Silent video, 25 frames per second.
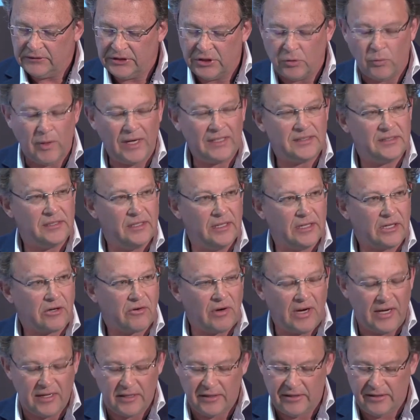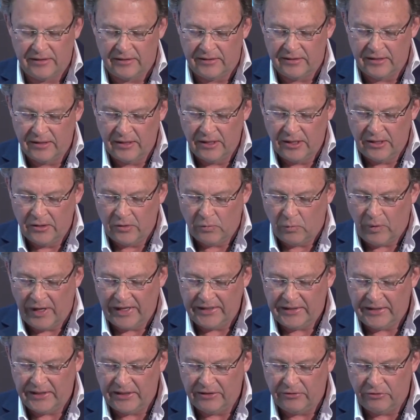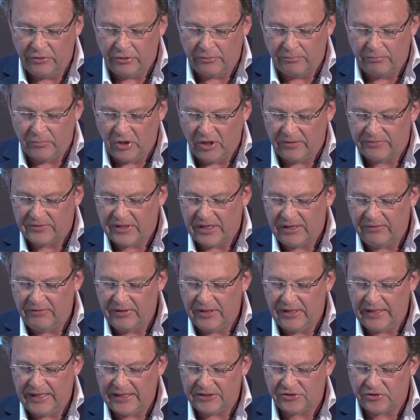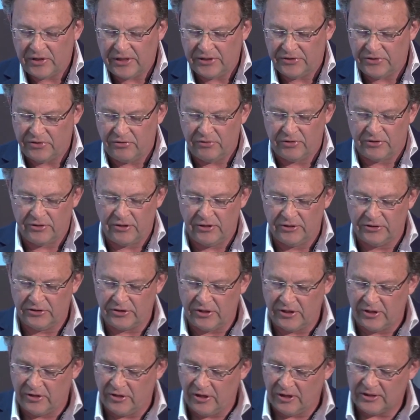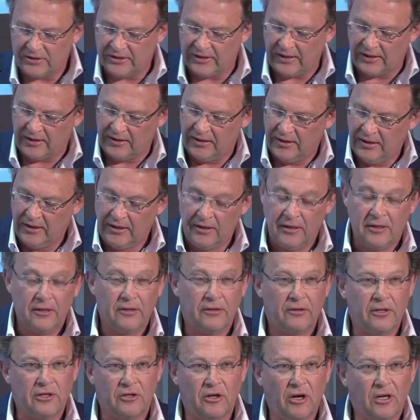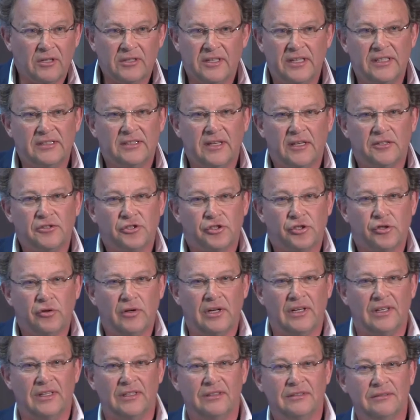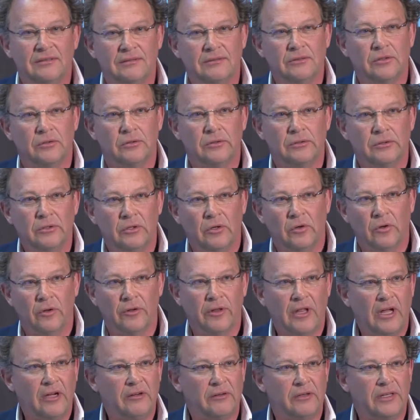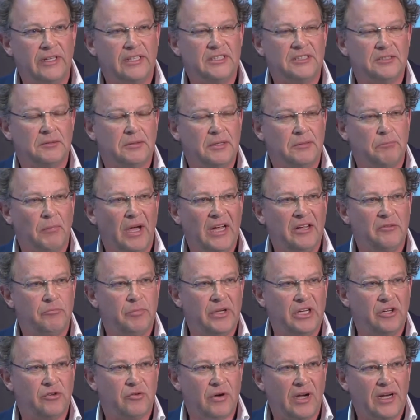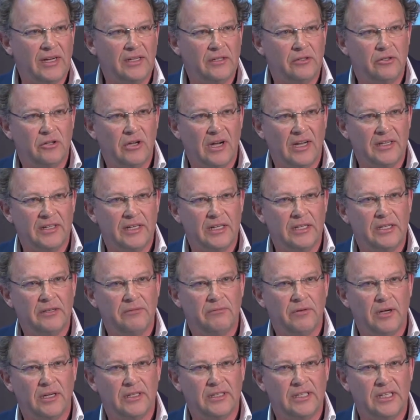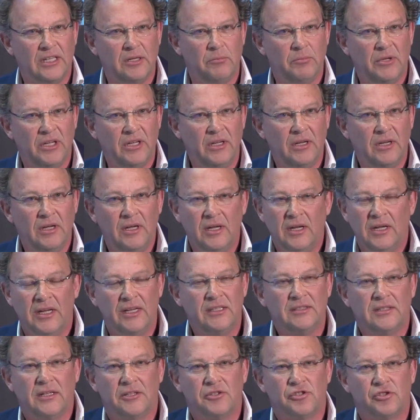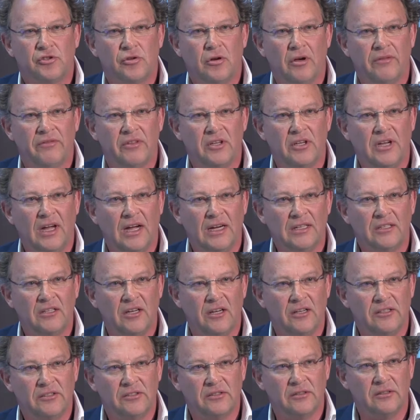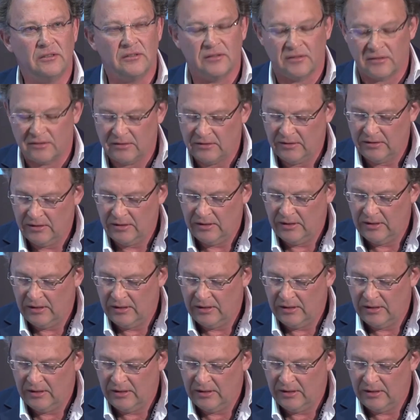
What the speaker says: she waits in a crowded waiting room. After having the x-ray, she returns to the doctor. The doctor is unsure. Although he may have been trained to identify TB, he's unsure of the diagnosis.